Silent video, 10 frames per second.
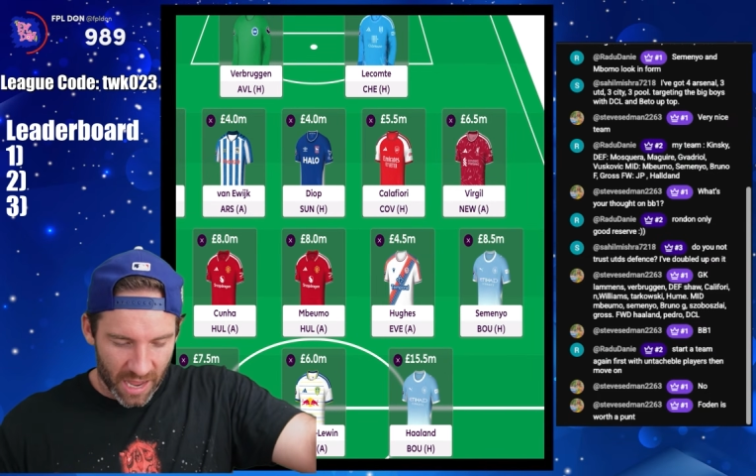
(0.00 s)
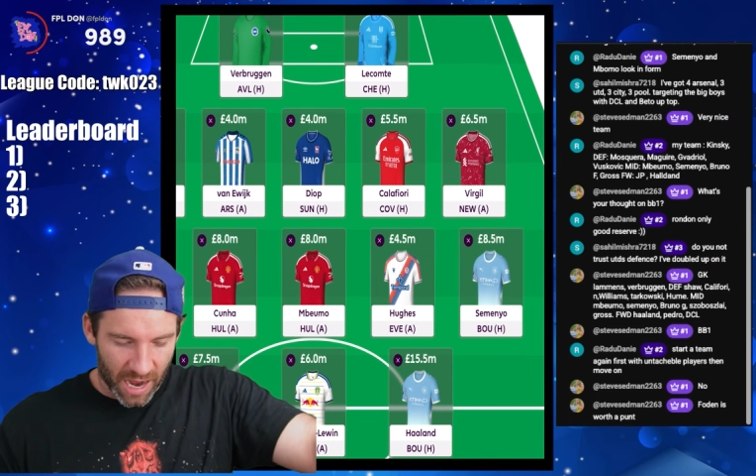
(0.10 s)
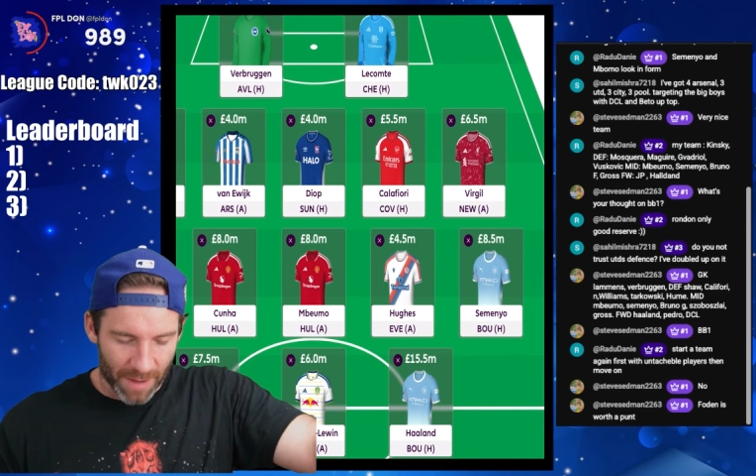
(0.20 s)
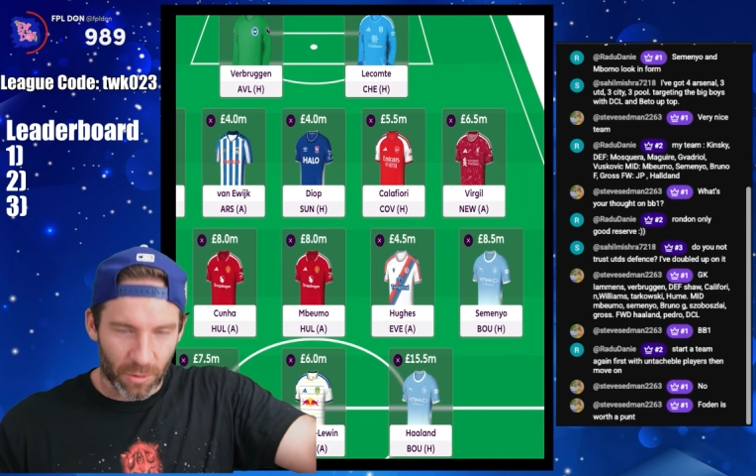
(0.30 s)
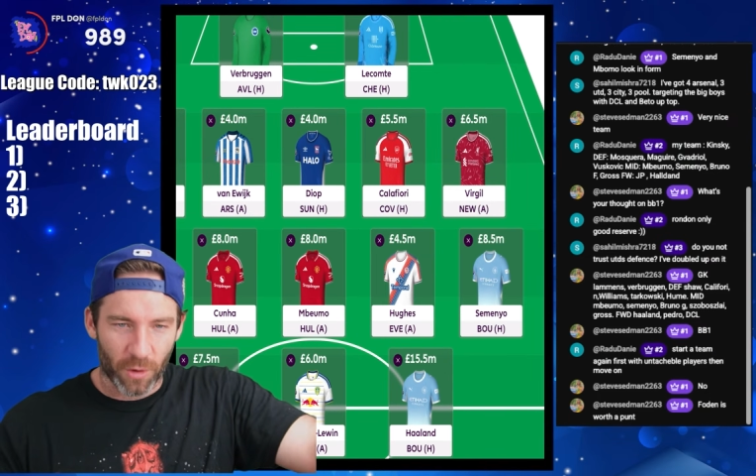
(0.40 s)

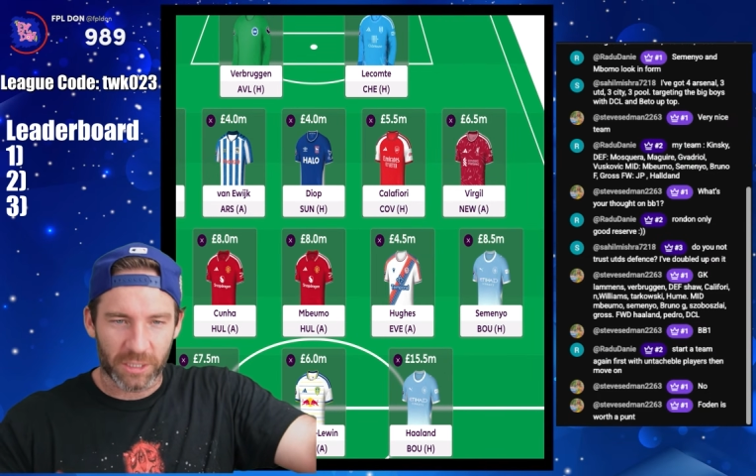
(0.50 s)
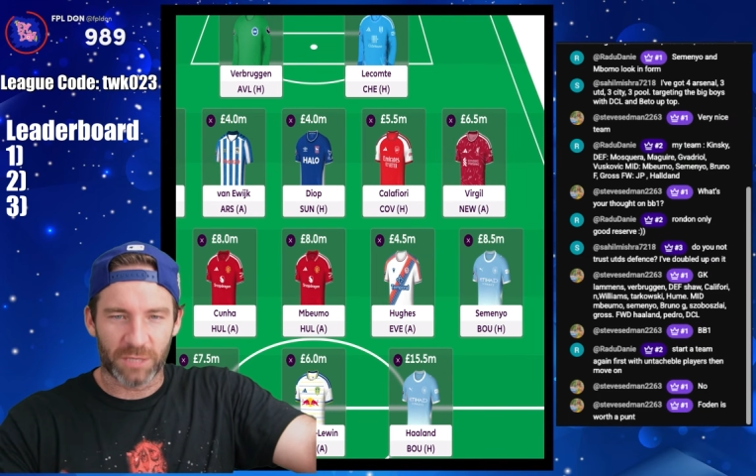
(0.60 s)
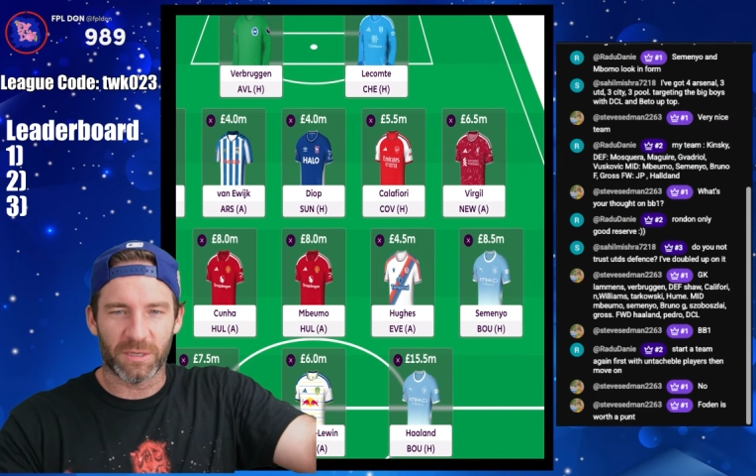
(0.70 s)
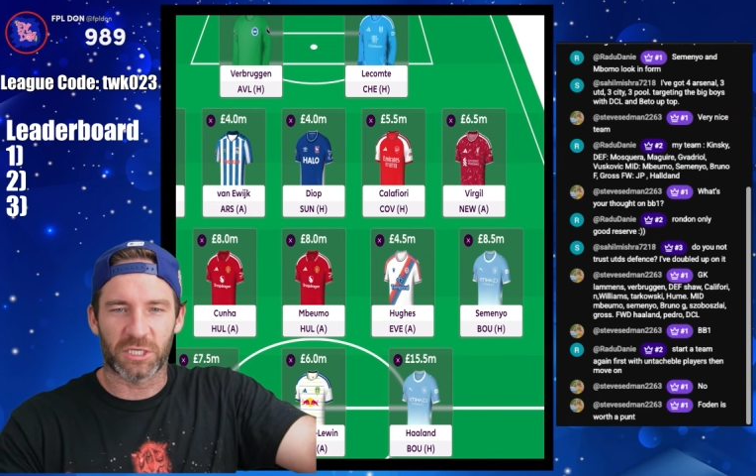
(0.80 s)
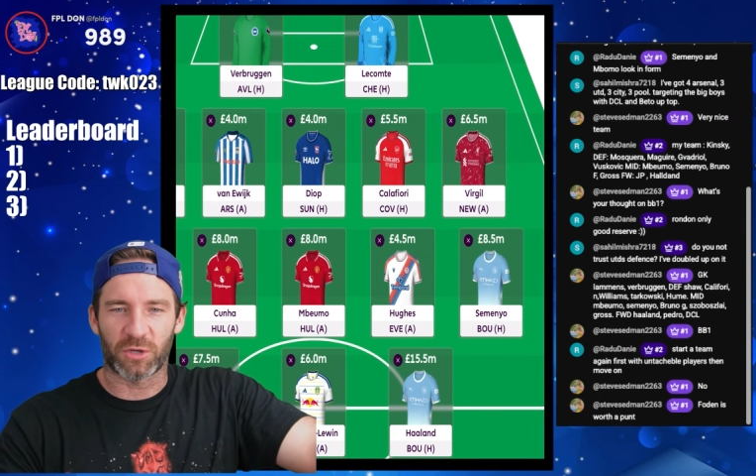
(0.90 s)
I'm going
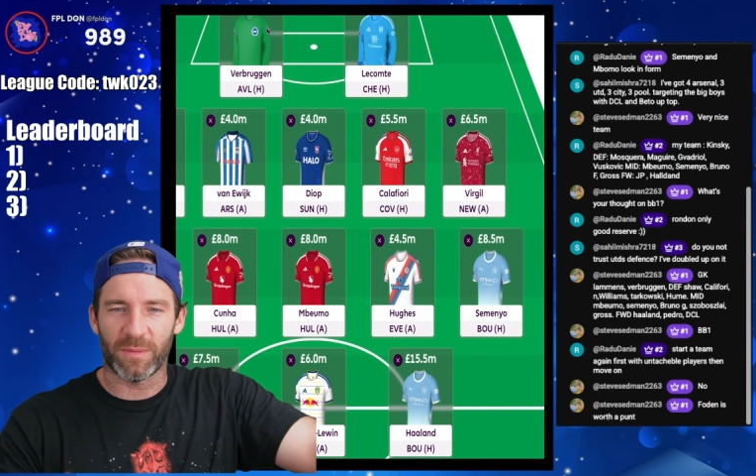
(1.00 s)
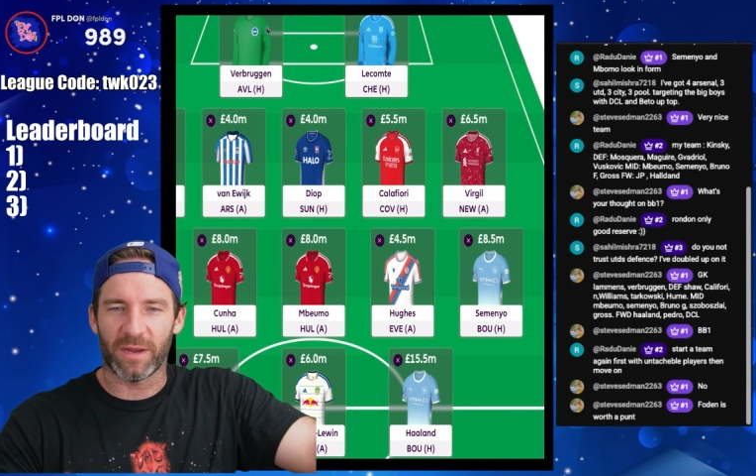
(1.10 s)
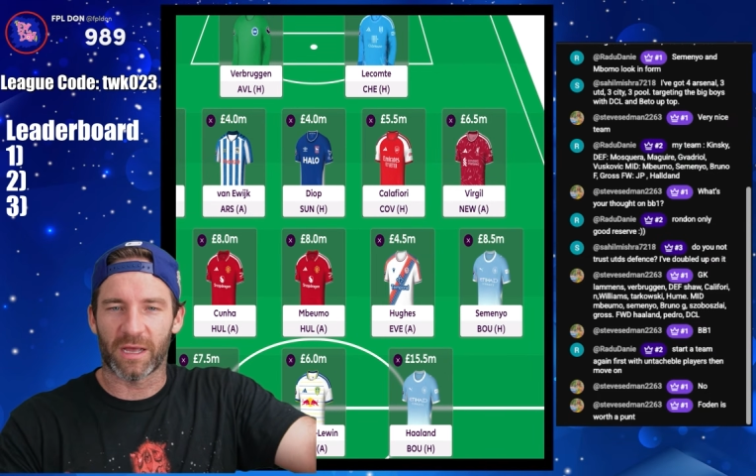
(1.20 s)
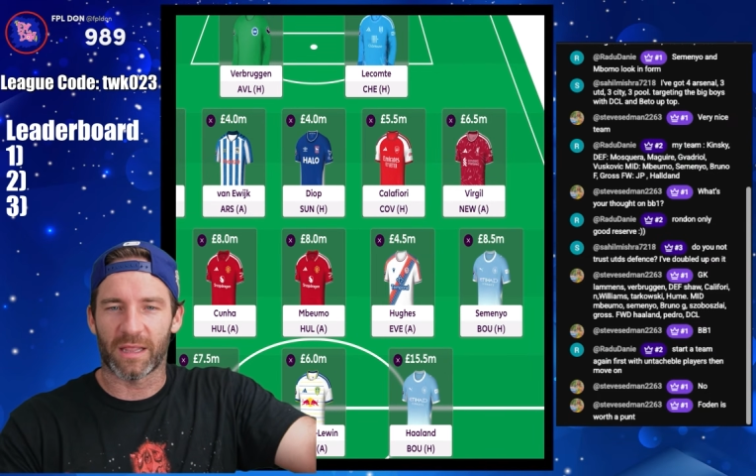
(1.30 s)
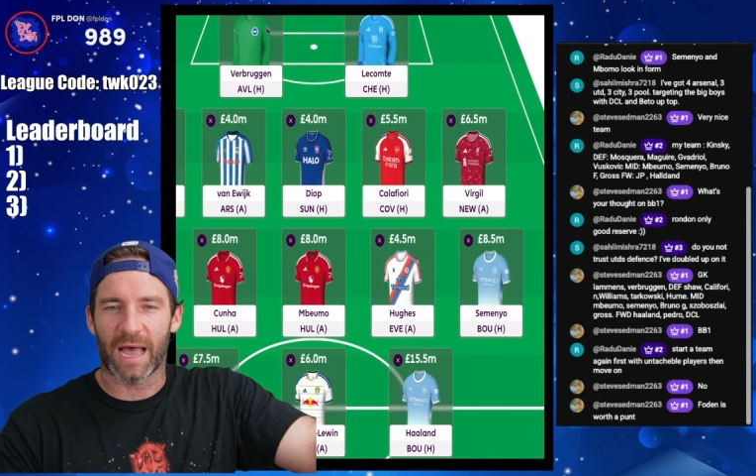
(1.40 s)
to be
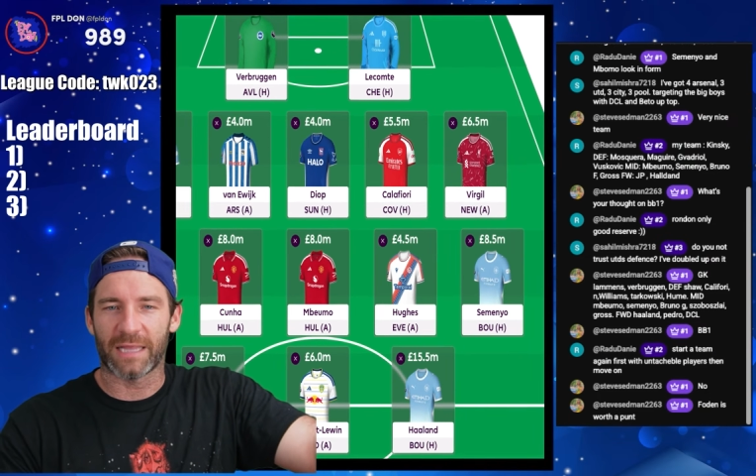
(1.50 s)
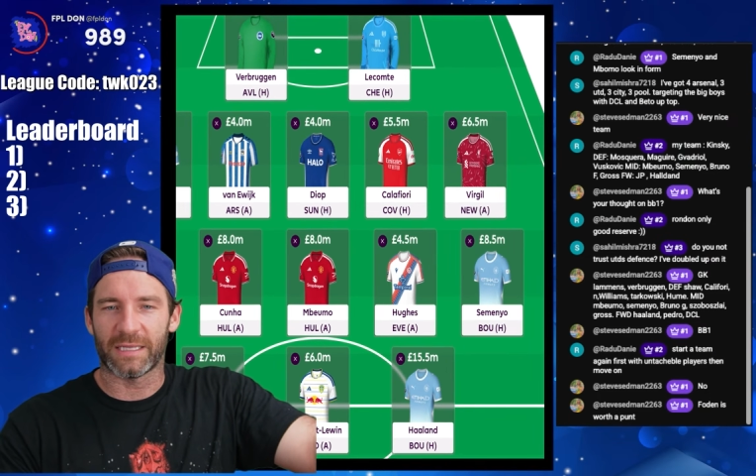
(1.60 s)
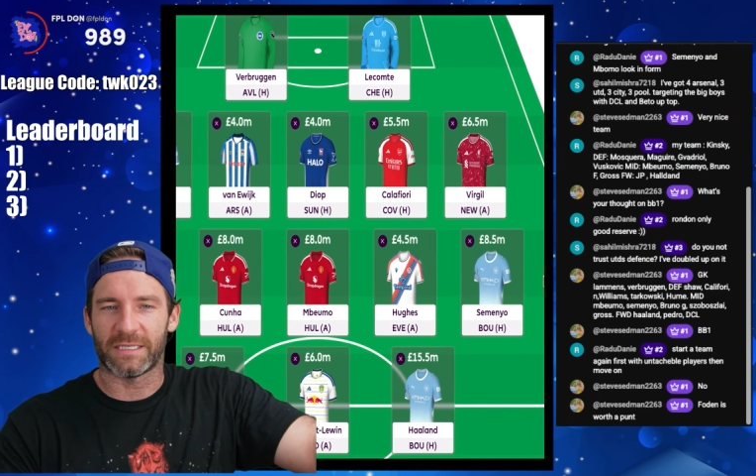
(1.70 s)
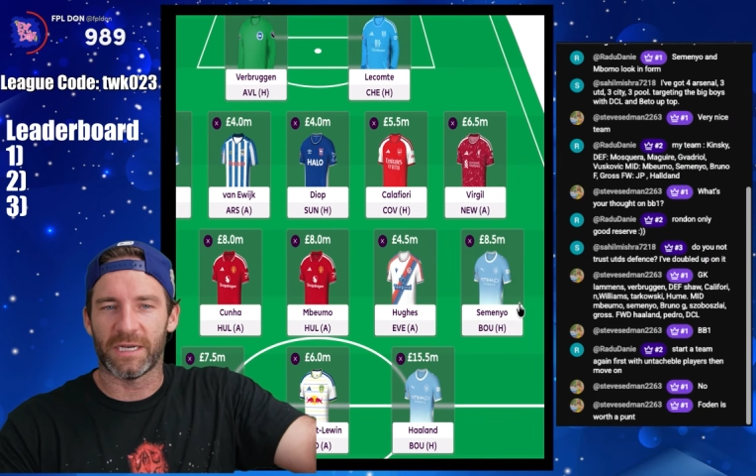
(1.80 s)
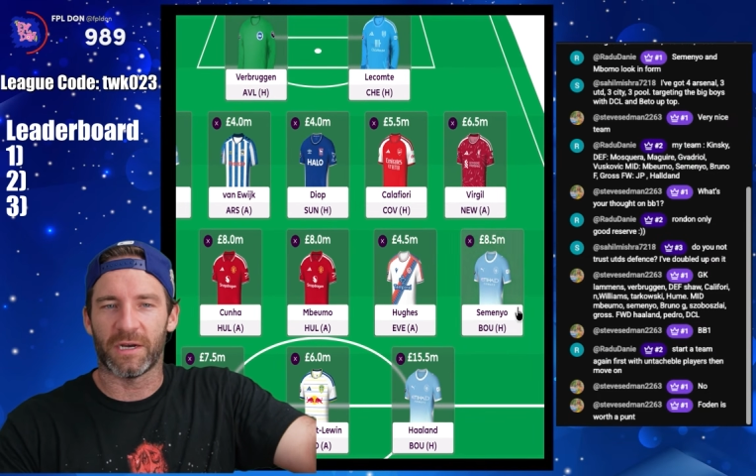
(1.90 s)
streaming a lot
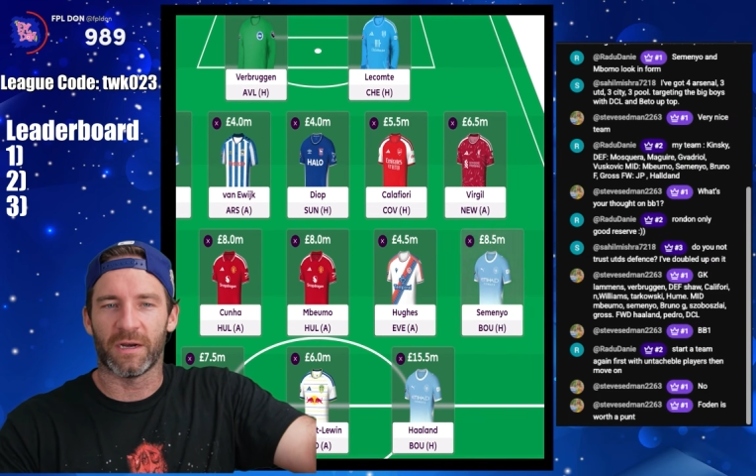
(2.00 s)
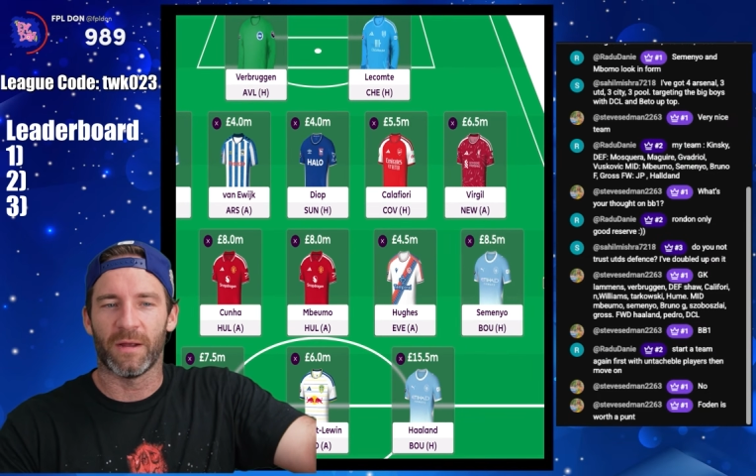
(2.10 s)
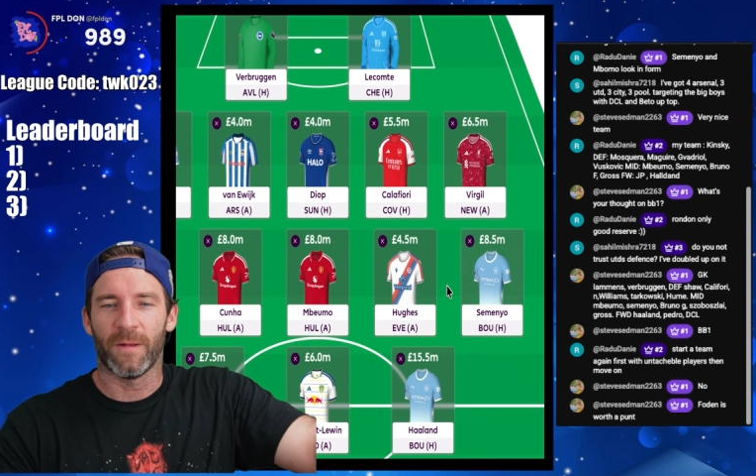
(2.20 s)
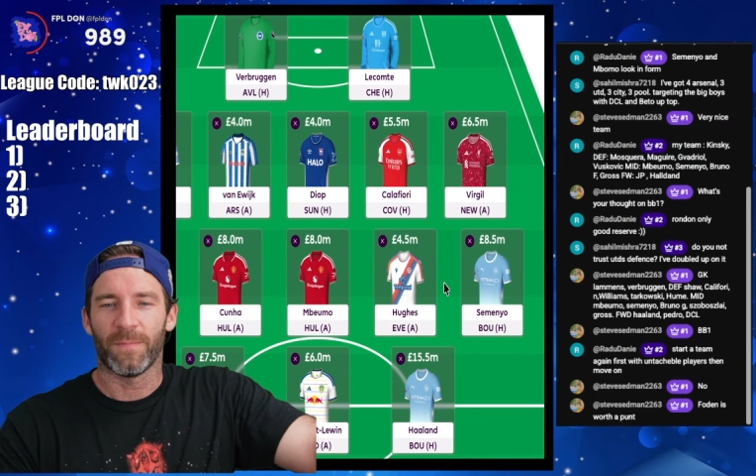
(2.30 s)
this year.